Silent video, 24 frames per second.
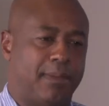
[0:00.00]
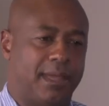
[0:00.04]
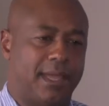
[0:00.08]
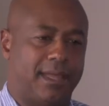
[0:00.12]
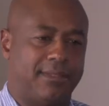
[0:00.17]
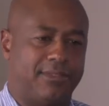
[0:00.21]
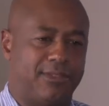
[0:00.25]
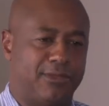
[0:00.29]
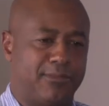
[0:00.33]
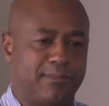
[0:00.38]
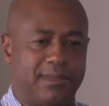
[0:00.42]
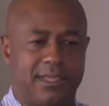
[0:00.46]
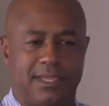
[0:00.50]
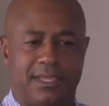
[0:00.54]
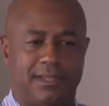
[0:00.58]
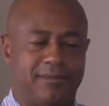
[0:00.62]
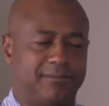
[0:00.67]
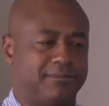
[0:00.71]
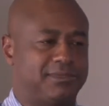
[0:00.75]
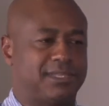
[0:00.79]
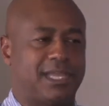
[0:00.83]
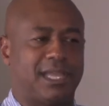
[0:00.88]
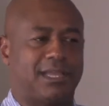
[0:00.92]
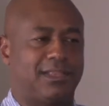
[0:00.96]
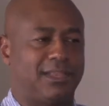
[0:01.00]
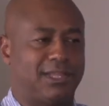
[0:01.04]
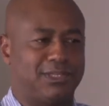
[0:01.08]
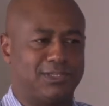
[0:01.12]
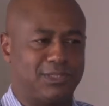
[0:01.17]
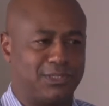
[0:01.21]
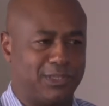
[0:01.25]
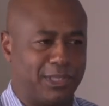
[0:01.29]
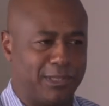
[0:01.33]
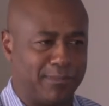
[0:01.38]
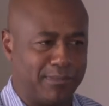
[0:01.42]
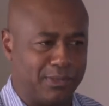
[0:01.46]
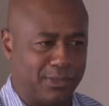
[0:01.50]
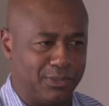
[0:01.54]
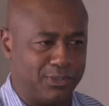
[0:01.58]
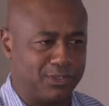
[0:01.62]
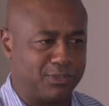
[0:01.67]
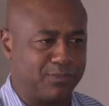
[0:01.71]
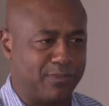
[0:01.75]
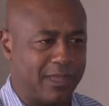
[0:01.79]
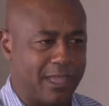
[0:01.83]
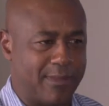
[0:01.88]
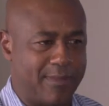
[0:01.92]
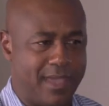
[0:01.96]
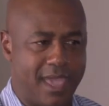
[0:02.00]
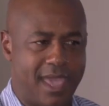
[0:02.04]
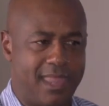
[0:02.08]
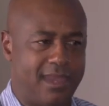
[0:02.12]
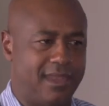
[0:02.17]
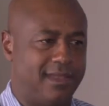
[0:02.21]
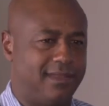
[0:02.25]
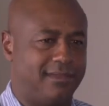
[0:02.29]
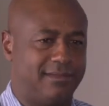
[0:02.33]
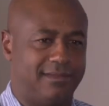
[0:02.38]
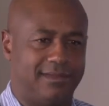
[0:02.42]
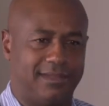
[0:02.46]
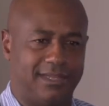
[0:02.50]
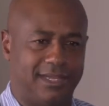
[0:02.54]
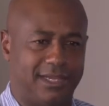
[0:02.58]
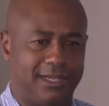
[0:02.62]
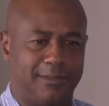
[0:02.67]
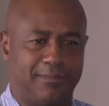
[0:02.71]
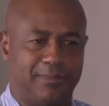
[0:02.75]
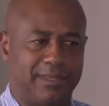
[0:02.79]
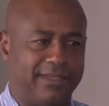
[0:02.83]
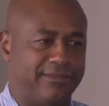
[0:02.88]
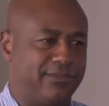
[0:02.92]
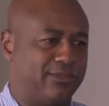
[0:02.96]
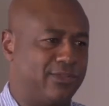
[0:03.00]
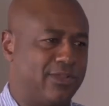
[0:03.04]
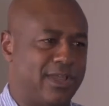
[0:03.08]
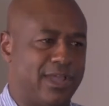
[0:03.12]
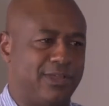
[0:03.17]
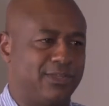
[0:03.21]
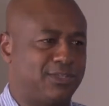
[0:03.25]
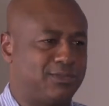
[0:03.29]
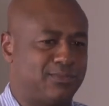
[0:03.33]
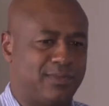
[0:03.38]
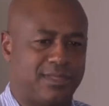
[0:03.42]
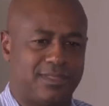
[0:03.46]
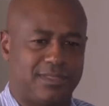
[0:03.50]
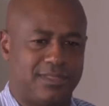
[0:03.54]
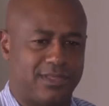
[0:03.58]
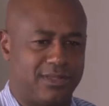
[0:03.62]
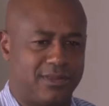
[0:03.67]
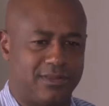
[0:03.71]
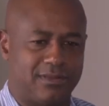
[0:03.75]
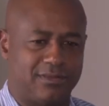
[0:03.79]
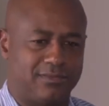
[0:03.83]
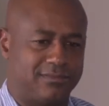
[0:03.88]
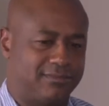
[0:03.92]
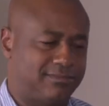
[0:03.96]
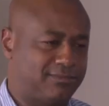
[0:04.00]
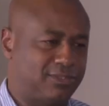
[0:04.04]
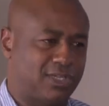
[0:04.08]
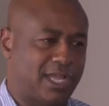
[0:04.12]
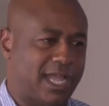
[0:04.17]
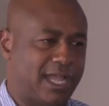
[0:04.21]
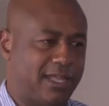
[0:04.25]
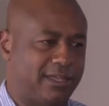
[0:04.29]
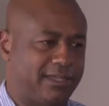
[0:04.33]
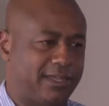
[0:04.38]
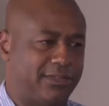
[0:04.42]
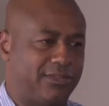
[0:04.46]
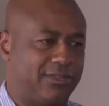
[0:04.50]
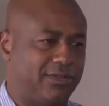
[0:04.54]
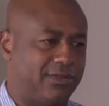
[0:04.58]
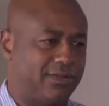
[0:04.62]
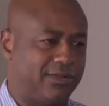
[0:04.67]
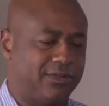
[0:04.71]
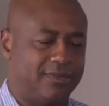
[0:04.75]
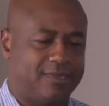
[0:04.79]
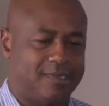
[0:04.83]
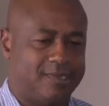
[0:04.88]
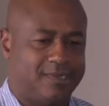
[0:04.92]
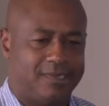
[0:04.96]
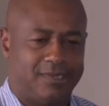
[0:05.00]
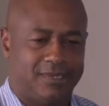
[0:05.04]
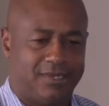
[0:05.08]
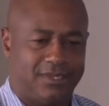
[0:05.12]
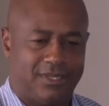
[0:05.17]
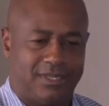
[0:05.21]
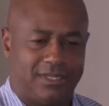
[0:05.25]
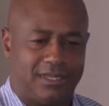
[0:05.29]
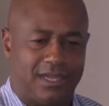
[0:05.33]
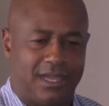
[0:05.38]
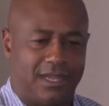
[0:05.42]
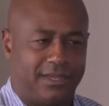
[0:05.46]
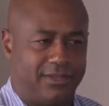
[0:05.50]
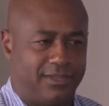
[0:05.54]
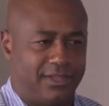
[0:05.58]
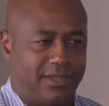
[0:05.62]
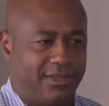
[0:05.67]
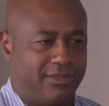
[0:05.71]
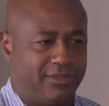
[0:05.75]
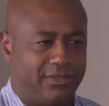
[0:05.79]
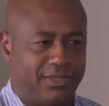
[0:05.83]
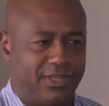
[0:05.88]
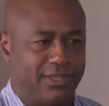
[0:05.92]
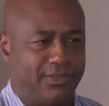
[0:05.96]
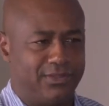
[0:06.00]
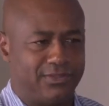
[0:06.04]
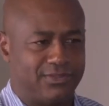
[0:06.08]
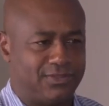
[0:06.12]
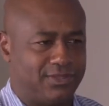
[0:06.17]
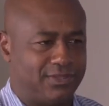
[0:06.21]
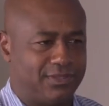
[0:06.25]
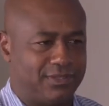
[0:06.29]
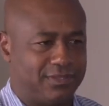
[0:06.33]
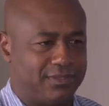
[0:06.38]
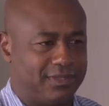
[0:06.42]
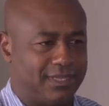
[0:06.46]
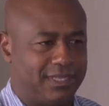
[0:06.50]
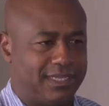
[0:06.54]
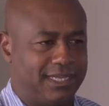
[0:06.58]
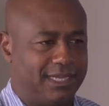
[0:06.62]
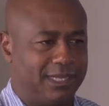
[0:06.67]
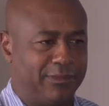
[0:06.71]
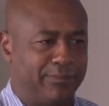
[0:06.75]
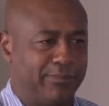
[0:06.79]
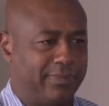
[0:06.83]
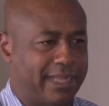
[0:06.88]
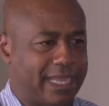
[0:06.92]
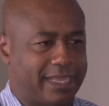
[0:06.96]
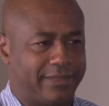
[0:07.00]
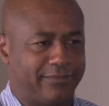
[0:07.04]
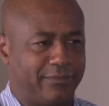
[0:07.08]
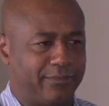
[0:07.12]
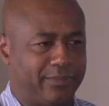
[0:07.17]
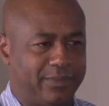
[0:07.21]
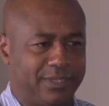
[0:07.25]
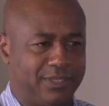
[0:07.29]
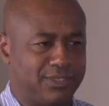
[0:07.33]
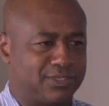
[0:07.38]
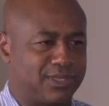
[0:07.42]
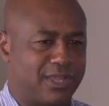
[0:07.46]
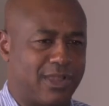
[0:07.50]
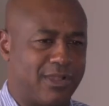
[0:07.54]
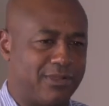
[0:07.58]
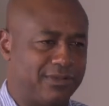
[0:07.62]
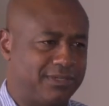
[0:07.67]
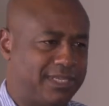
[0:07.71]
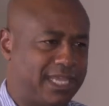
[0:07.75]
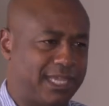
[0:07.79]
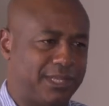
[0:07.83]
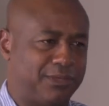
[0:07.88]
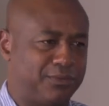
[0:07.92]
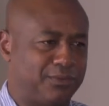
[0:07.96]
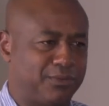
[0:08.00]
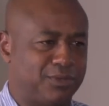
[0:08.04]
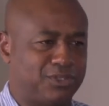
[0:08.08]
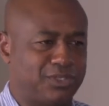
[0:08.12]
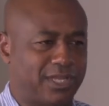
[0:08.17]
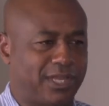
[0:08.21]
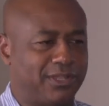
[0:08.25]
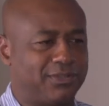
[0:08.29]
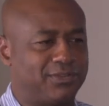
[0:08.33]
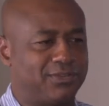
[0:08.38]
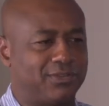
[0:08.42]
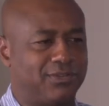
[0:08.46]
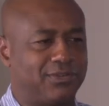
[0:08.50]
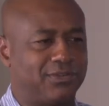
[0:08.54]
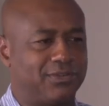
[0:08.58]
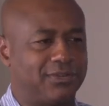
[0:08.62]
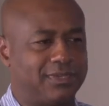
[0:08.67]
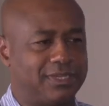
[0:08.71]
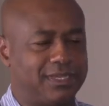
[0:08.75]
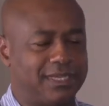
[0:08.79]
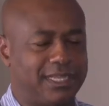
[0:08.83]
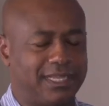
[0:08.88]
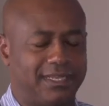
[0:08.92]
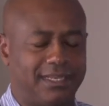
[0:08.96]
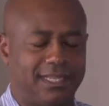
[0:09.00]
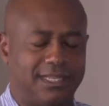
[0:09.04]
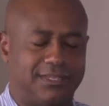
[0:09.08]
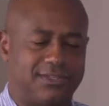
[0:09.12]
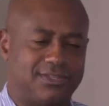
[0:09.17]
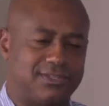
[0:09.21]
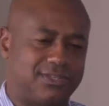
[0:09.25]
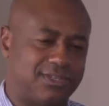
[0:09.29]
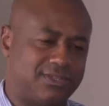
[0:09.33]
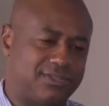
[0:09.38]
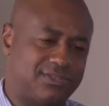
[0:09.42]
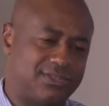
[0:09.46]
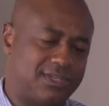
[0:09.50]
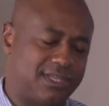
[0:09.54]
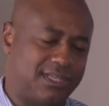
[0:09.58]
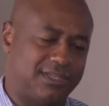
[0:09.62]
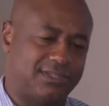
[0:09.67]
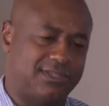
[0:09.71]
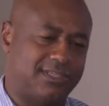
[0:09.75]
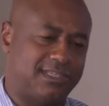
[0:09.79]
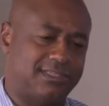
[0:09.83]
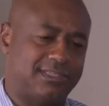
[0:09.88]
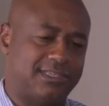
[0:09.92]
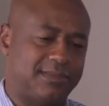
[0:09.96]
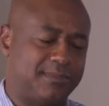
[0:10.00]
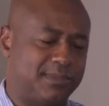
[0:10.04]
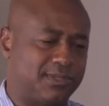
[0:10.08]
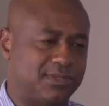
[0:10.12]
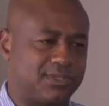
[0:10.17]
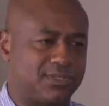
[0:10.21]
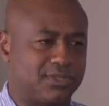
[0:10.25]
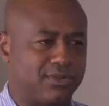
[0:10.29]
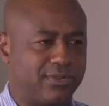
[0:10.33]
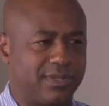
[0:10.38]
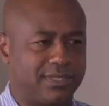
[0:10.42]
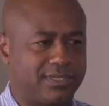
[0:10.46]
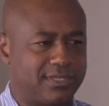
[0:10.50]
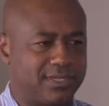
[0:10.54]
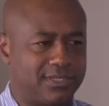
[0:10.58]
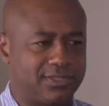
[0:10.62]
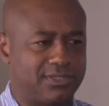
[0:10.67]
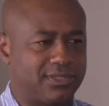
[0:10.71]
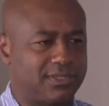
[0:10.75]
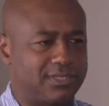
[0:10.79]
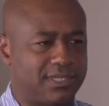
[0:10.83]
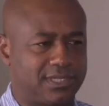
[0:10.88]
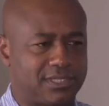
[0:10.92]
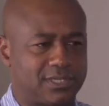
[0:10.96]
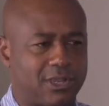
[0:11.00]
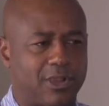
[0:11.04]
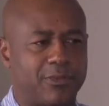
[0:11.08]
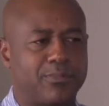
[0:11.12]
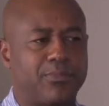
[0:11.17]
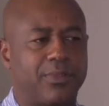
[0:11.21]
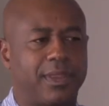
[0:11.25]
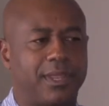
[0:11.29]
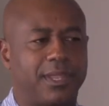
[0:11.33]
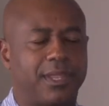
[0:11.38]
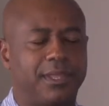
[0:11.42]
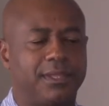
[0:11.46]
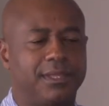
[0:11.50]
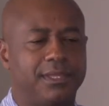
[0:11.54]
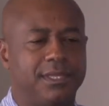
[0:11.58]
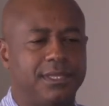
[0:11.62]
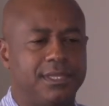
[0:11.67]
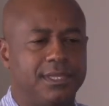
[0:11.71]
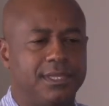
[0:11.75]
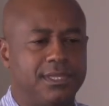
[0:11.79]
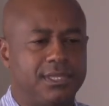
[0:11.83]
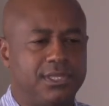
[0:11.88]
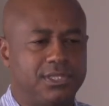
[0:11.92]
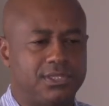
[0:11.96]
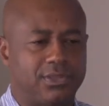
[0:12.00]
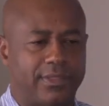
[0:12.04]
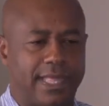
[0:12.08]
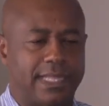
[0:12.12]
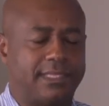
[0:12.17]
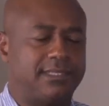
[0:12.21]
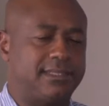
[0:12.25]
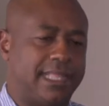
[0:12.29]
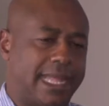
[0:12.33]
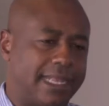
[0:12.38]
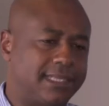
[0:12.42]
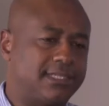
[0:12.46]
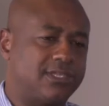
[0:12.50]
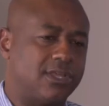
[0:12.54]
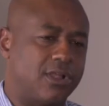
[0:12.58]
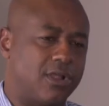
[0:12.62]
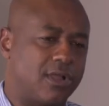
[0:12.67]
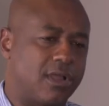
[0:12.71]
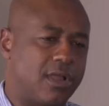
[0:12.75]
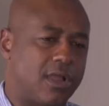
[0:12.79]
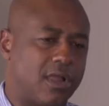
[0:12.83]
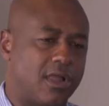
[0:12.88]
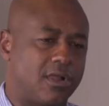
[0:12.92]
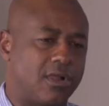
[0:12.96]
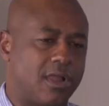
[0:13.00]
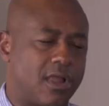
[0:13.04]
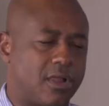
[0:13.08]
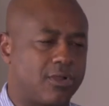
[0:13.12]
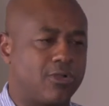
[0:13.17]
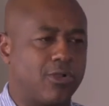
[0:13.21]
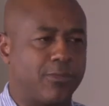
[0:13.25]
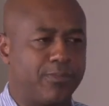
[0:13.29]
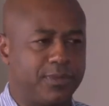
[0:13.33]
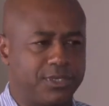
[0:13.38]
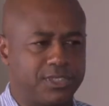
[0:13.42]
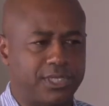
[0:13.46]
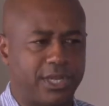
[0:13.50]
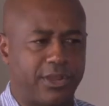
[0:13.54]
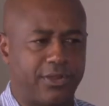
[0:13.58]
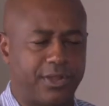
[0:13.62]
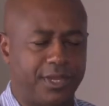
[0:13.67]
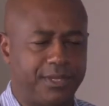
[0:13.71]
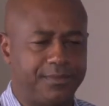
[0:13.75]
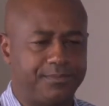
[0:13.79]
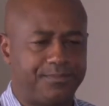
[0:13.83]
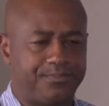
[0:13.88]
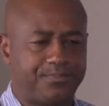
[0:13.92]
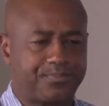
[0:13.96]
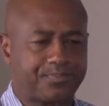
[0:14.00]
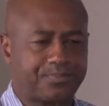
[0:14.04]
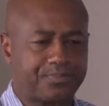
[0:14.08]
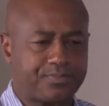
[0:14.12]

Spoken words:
but they're being psychologically abused by men and end up leaving their house with their child on the heels and in the back of a police car and taken to a shelter, and it's just, you see some of the stories and it's heartbreaking. So that's our corporate charity.